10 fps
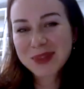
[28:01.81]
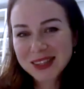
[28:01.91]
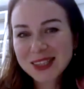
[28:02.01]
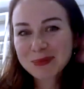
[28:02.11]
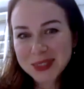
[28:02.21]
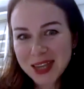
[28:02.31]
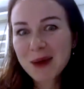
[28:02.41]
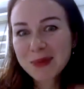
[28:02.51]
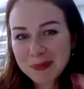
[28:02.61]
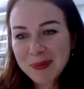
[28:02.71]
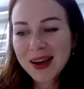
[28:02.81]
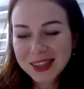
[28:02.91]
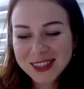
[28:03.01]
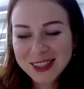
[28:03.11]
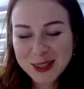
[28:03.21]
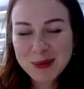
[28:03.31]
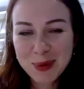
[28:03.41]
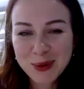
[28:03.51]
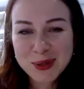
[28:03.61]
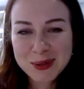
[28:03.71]
that keeps coming back in the
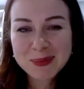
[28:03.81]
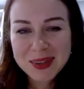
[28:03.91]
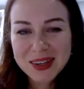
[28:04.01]
poem.